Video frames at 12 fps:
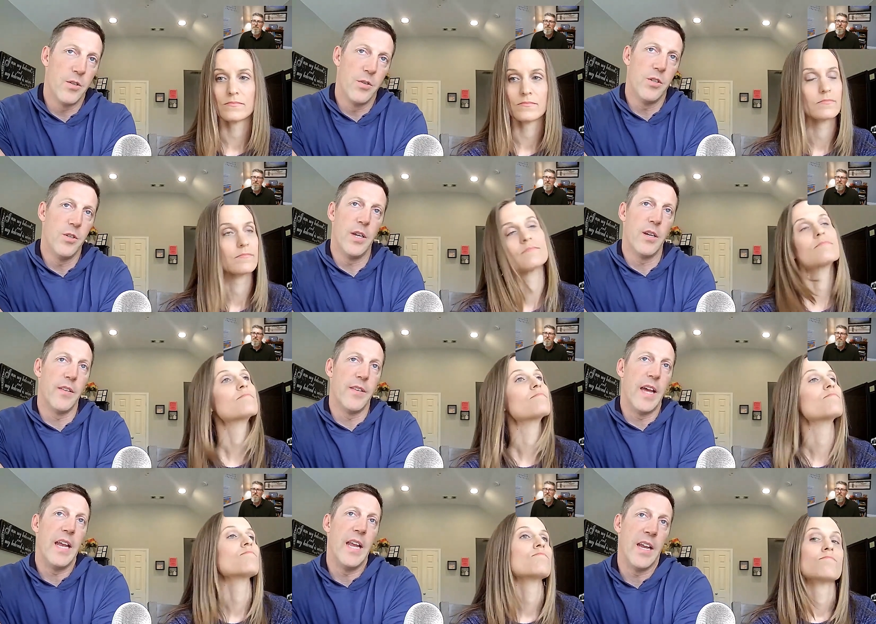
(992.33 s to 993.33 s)
Speaker 1: you, you hit it on the
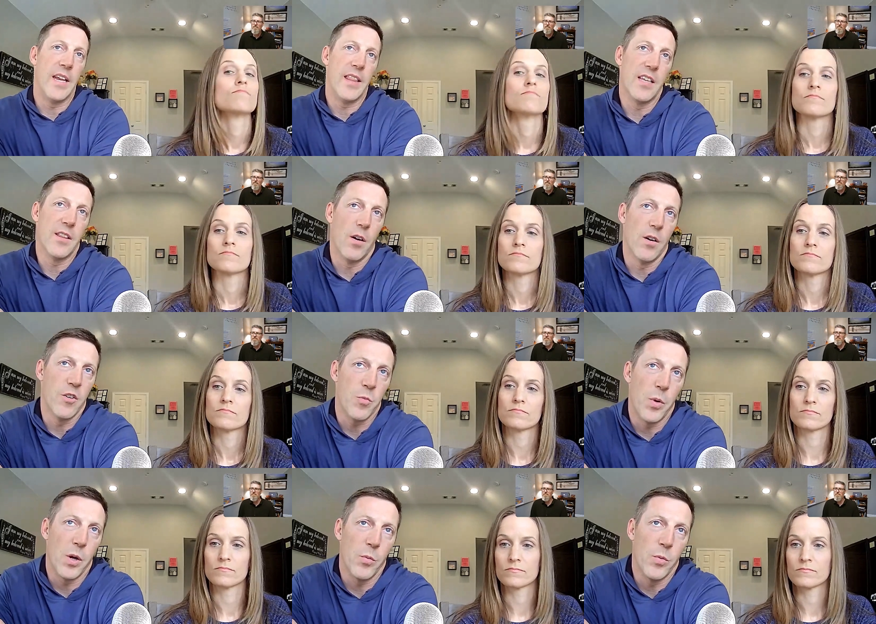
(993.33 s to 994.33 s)
head. And I think the
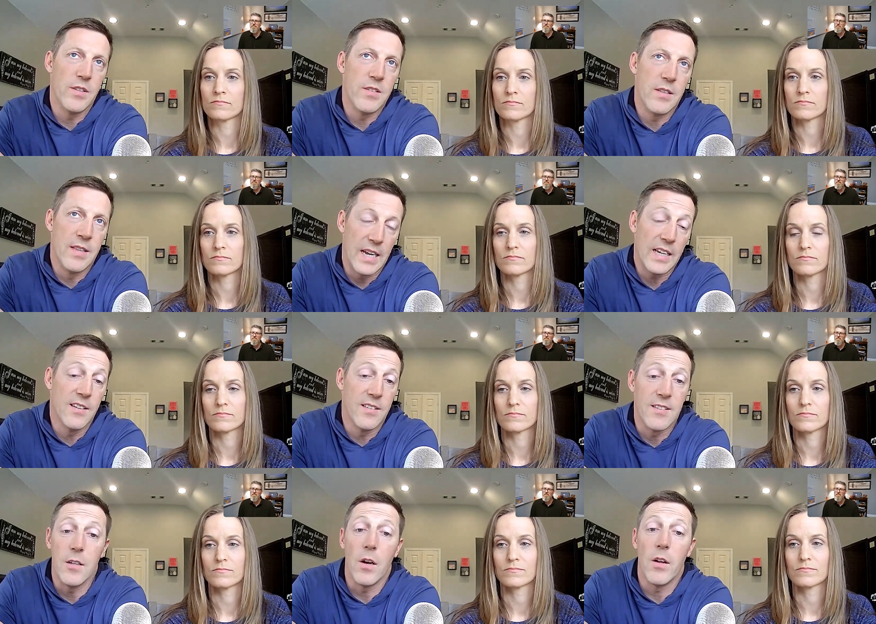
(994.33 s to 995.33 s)
hardest part was that I can
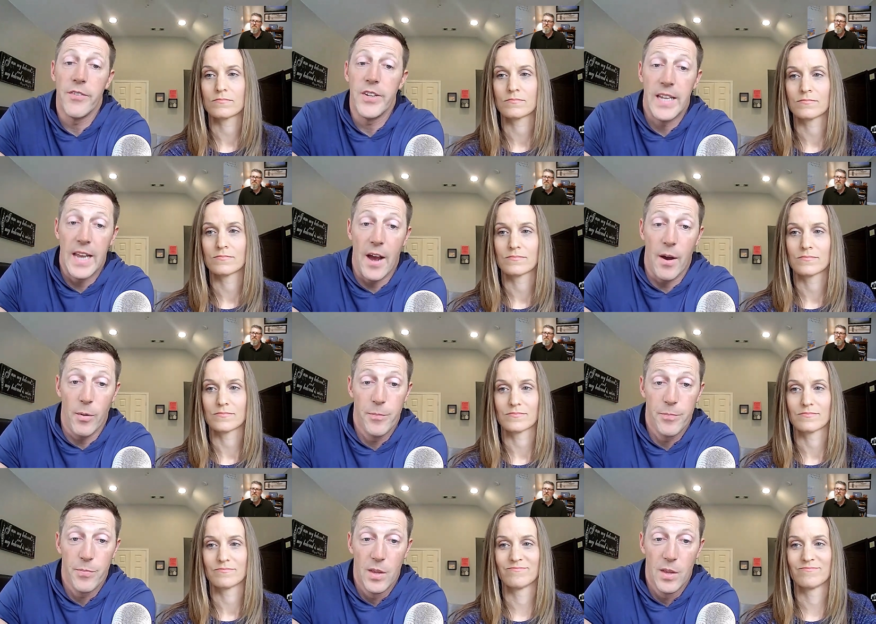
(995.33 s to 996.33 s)
see all of it now.
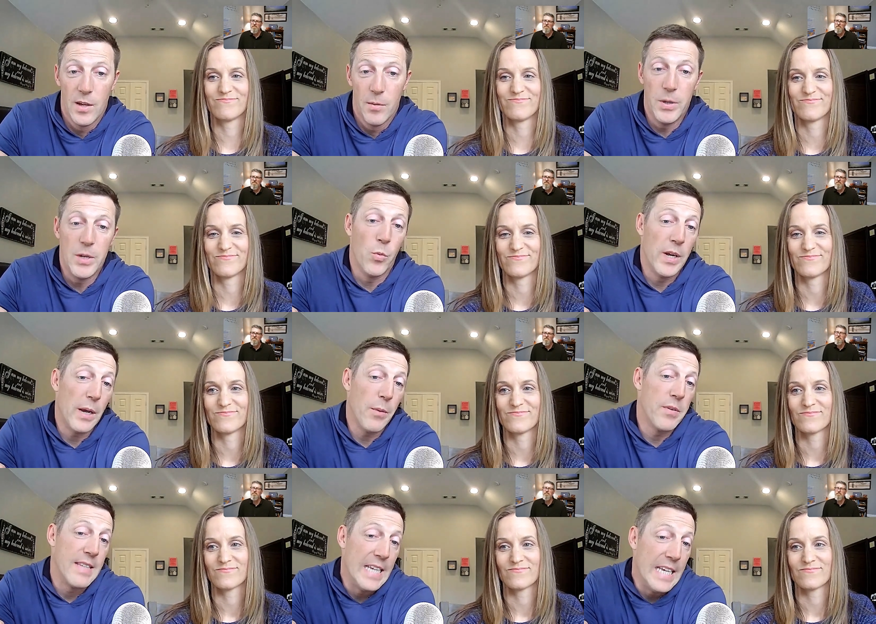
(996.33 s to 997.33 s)
But when I
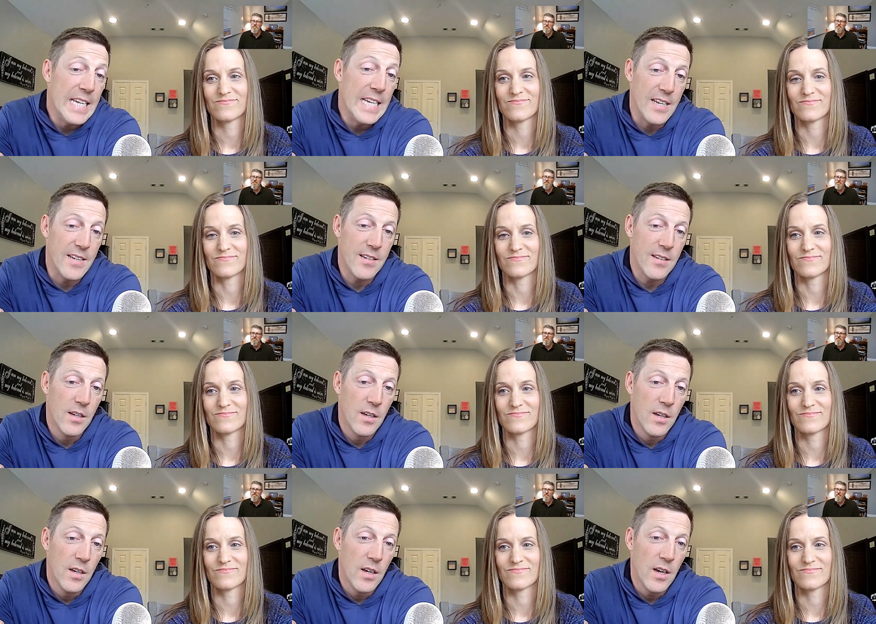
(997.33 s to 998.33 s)
was in it,
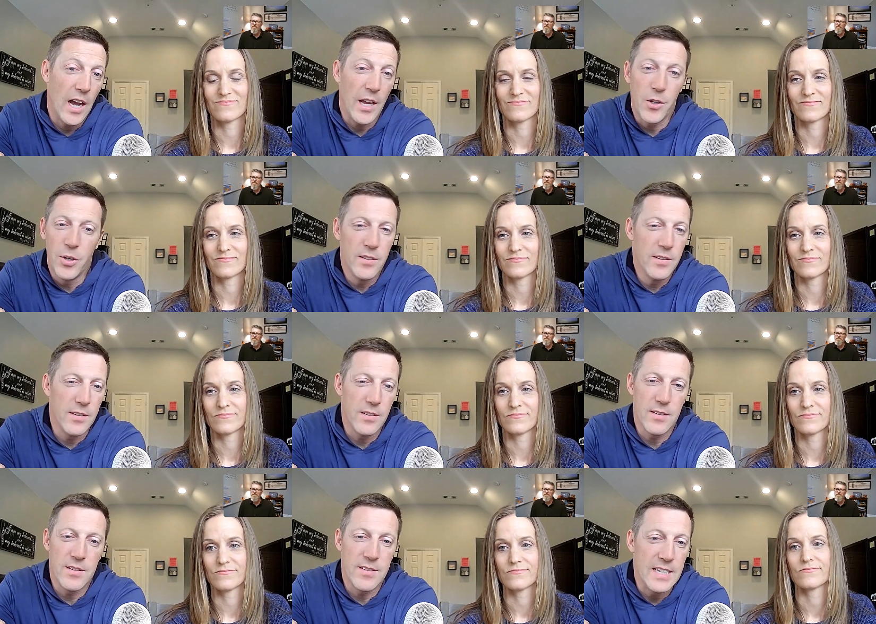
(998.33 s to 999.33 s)
I couldn't
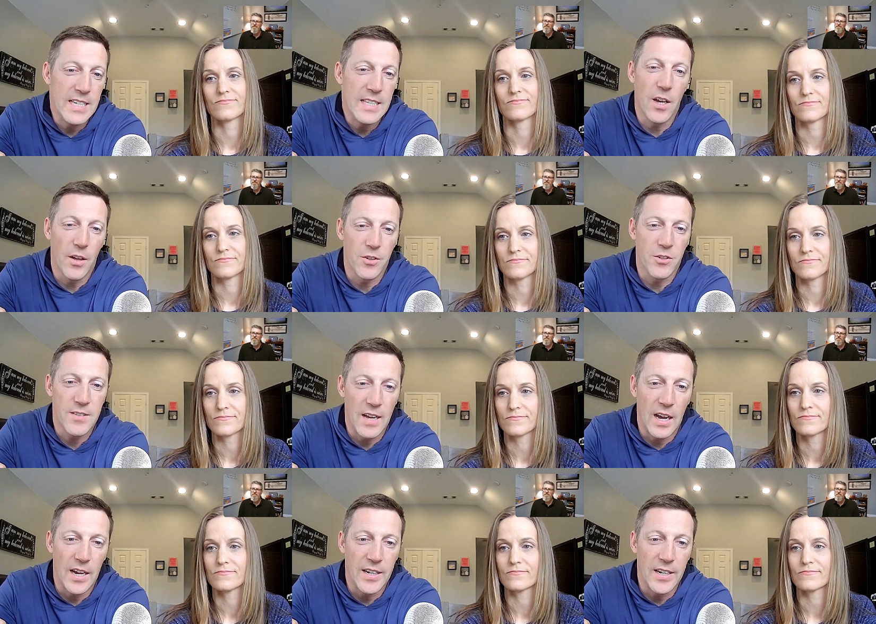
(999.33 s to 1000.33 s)
see the other
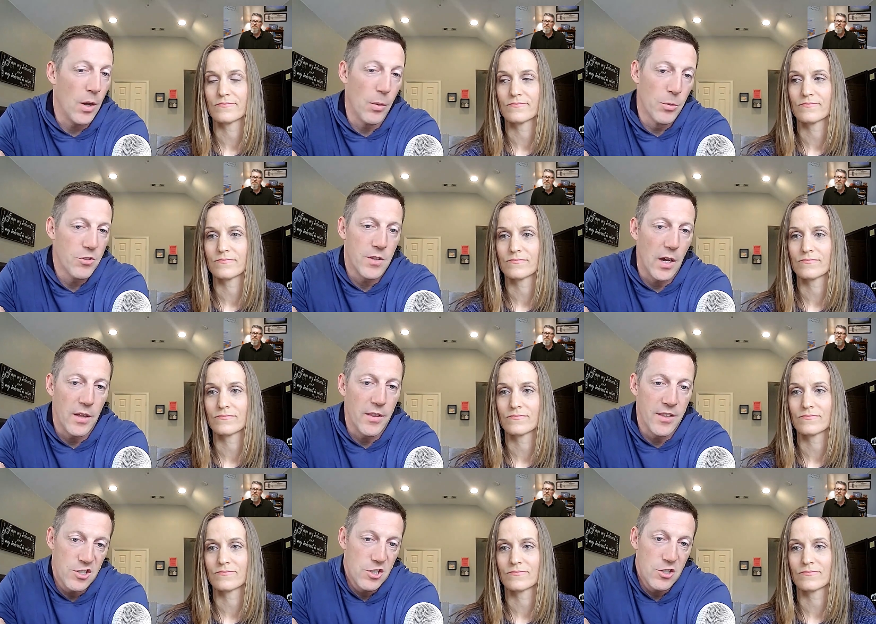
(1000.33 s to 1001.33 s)
side. I almost thought
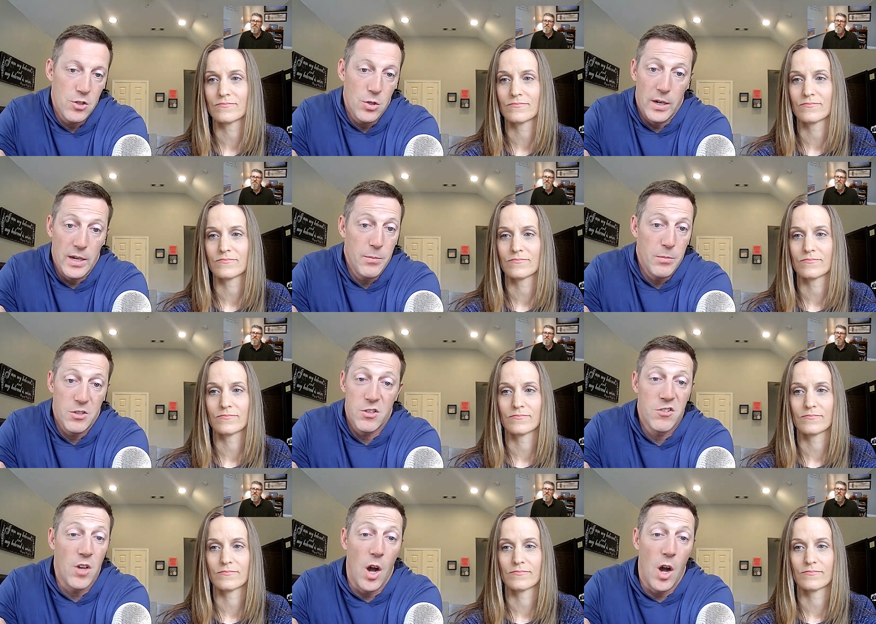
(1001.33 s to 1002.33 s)
this is who I am. This
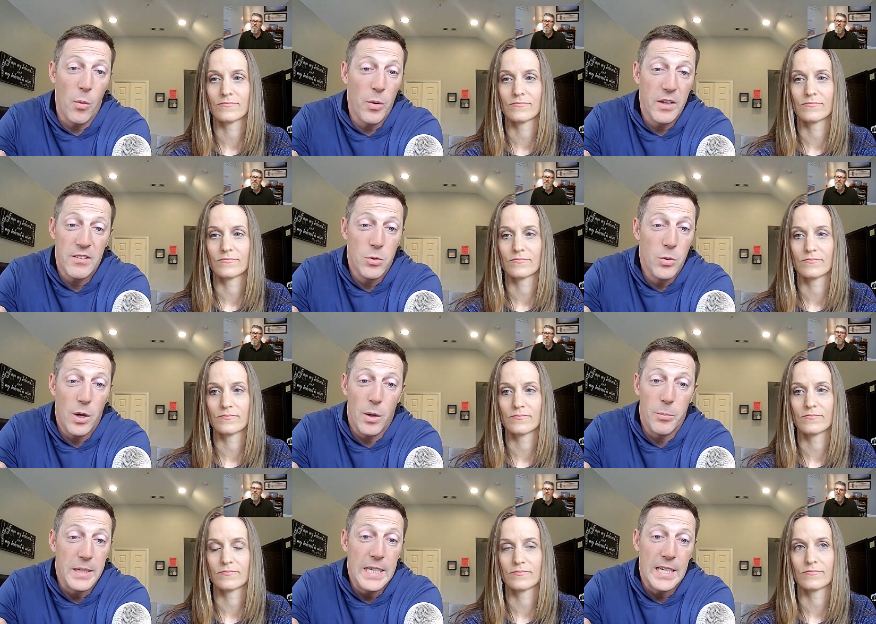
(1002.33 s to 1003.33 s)
is always who
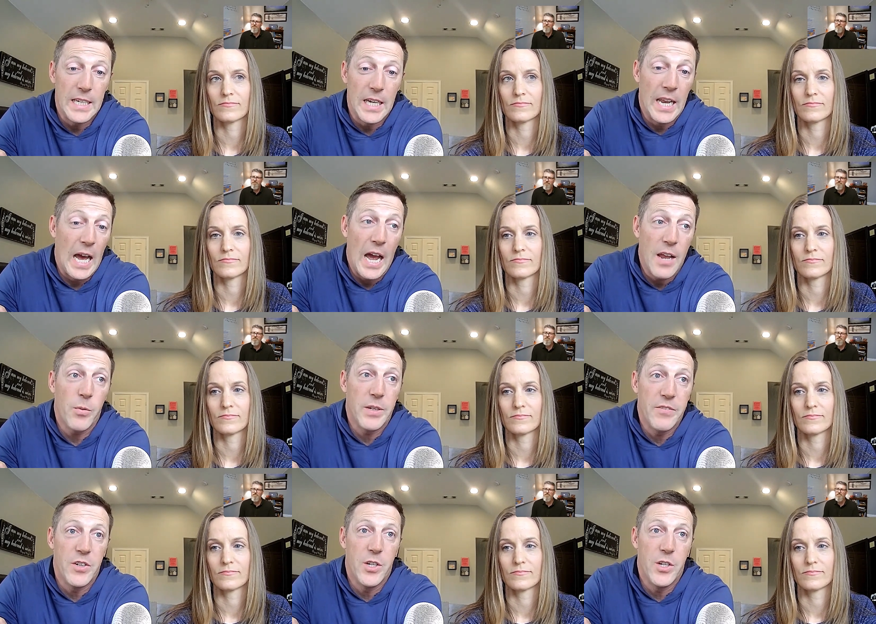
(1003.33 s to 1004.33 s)
I'll be. And I don't
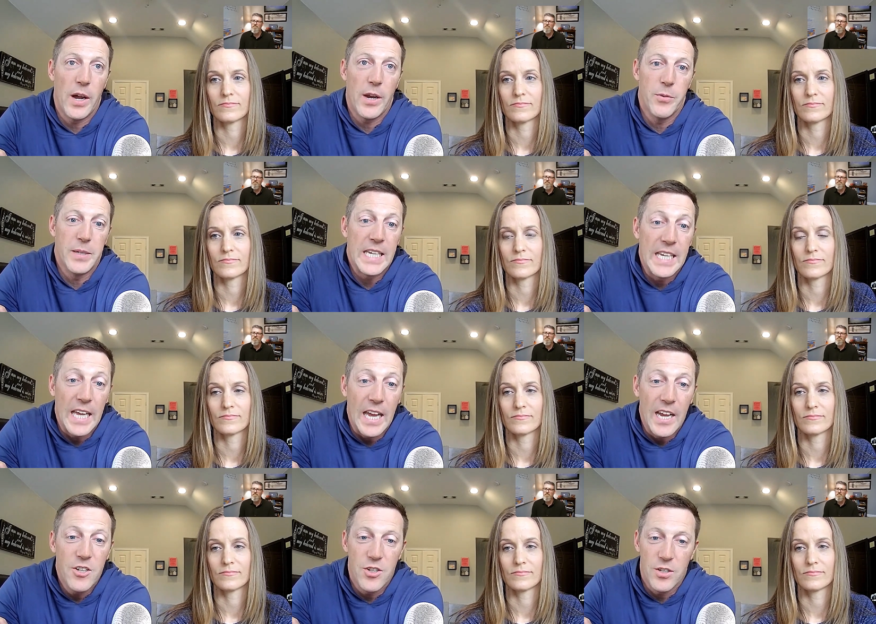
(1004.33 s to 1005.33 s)
even know how to
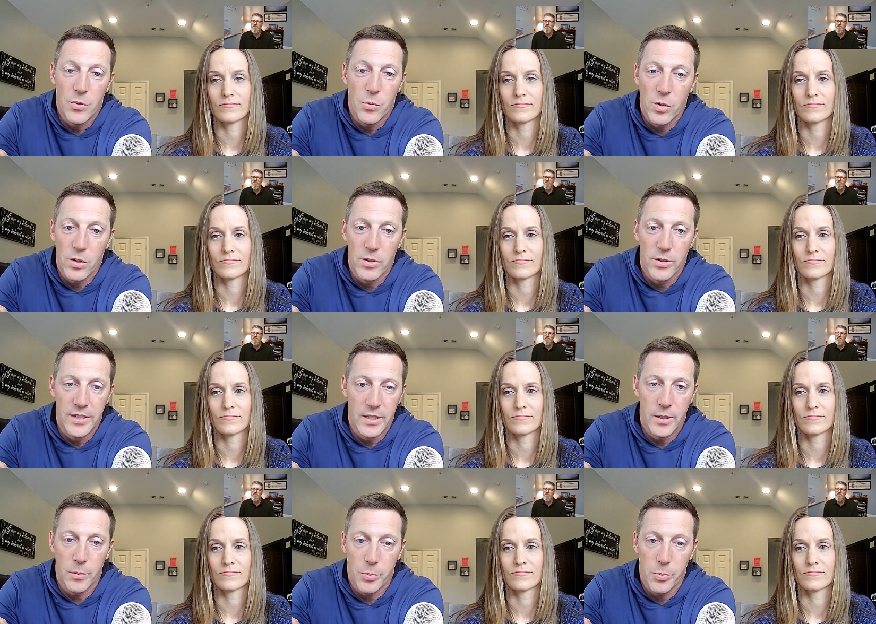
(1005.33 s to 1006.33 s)
engage in the world in
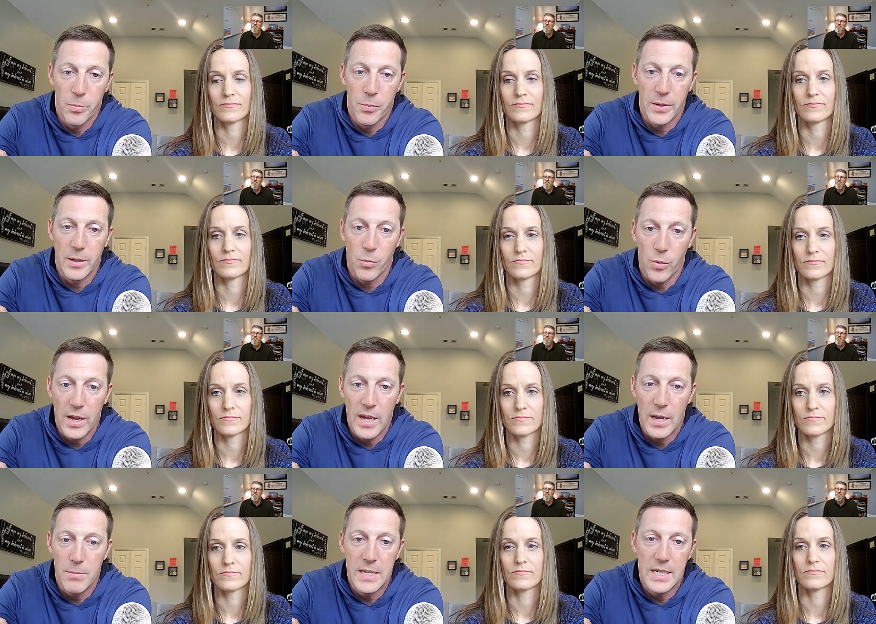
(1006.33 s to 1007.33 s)
an appropriate
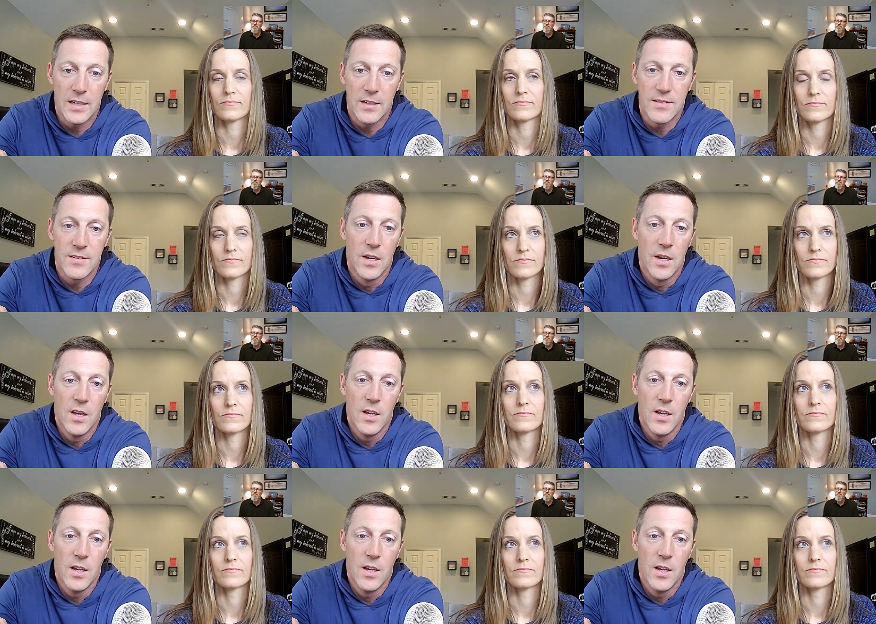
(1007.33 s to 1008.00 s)
way because